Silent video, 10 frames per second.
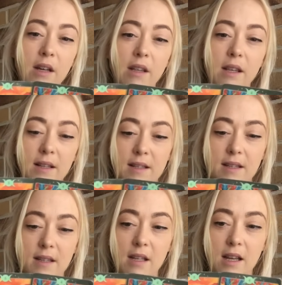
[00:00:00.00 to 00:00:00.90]

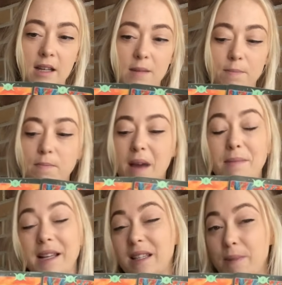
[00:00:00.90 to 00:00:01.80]
There's, it's
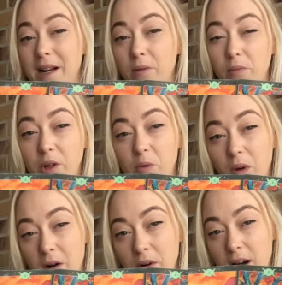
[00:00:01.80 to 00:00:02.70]
maybe it's been a little
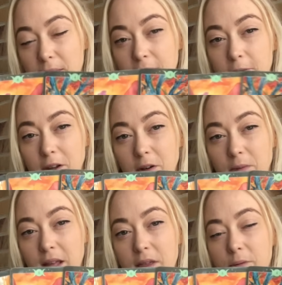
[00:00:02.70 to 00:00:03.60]
while coming for you with
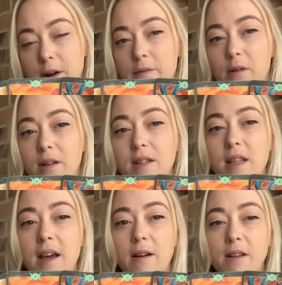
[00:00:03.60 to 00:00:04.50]
that Three of Wands
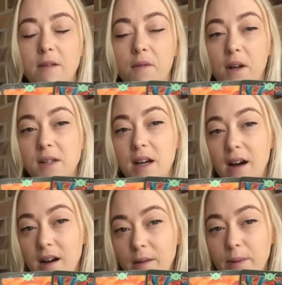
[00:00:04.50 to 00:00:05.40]
there as your first
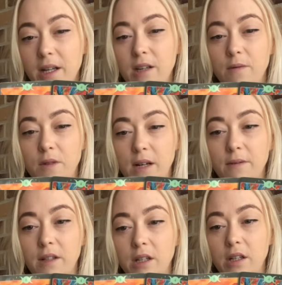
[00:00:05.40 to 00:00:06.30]
card, but you've
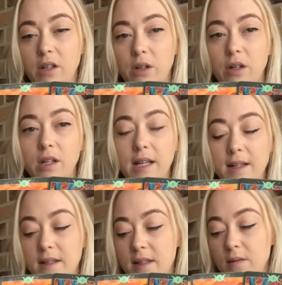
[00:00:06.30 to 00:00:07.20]
definitely got
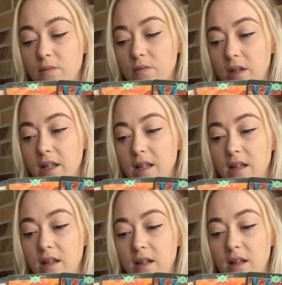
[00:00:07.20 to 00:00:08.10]
these really
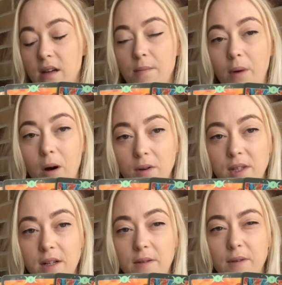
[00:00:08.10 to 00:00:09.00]

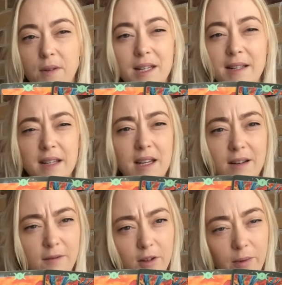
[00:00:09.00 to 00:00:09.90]
positive, I was going to say
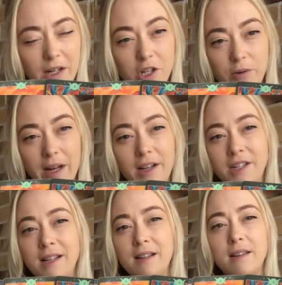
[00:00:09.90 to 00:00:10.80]
influential
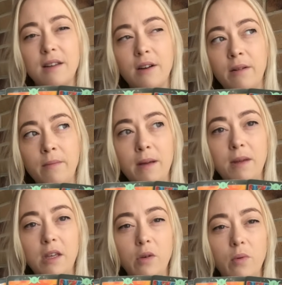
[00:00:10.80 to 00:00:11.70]
energies. So maybe
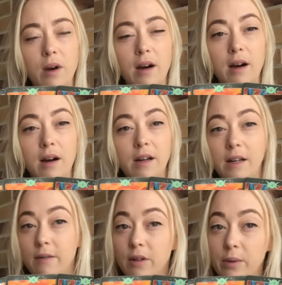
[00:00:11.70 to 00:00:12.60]
you are an
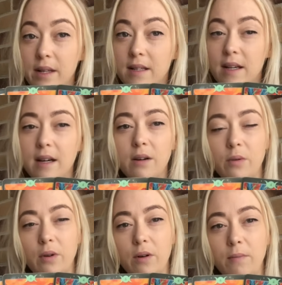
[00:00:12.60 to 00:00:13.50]
influencer,
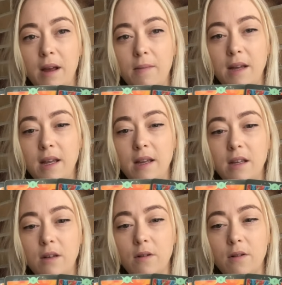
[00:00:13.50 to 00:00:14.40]
or maybe
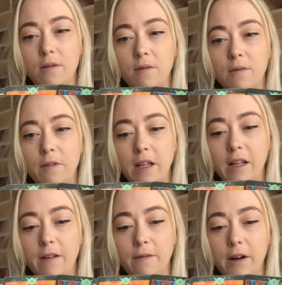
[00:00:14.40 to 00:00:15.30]
you're
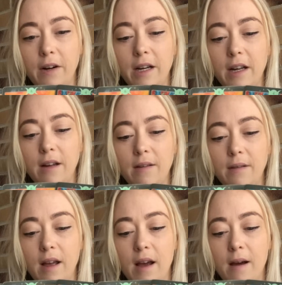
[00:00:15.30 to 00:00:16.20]
feeling very
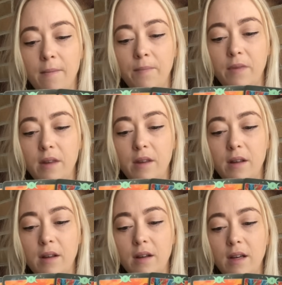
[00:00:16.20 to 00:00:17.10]
um,
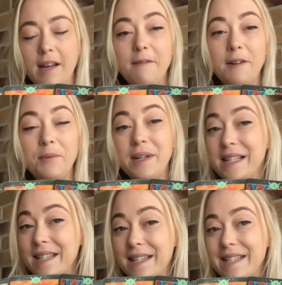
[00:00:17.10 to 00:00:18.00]

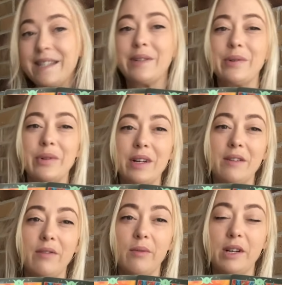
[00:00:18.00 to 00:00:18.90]
influenced or
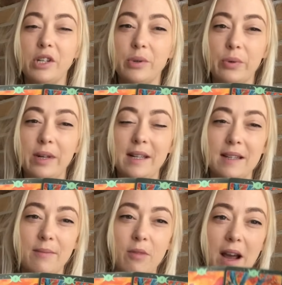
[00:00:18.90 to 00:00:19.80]
influential in
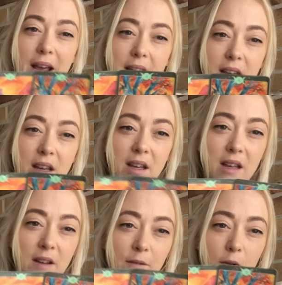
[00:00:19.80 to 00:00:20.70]
some way.
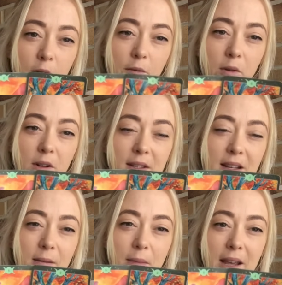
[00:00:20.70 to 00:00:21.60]
Four of Wands
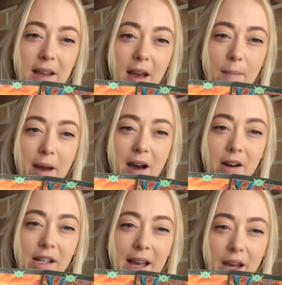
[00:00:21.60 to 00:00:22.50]
can be about
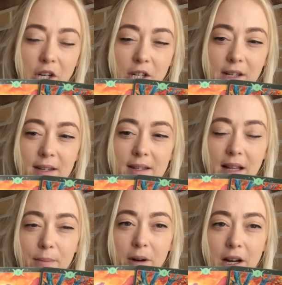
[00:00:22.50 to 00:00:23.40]
occasions,
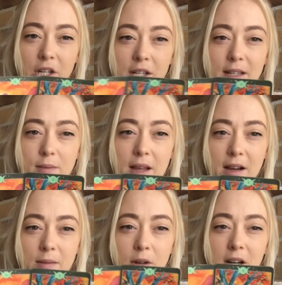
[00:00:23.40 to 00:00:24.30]
celebrations with our
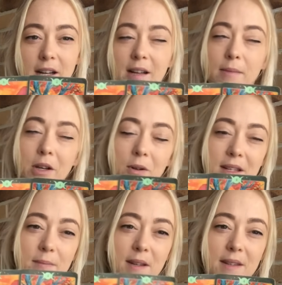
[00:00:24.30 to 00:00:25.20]
community. It can be
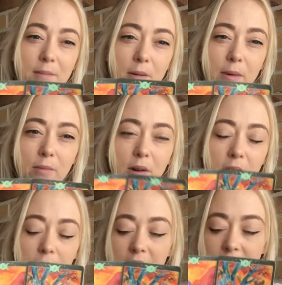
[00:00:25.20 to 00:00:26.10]
Christmas, and probably we're going to
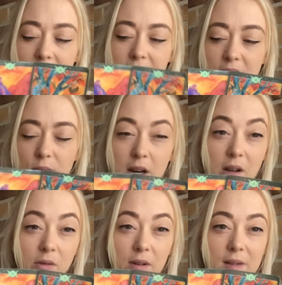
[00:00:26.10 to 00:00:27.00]
release this reading
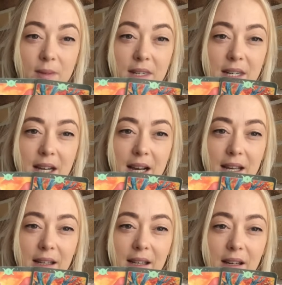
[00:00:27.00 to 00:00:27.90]
on Christmas
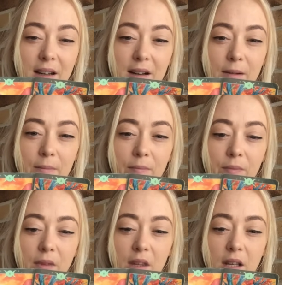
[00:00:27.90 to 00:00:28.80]
Day
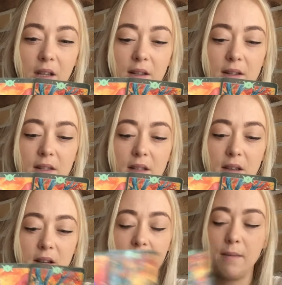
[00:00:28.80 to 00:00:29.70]
um, in the
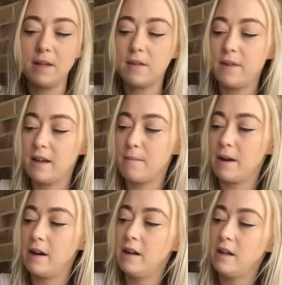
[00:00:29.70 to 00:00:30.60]
Southern Hemisphere, but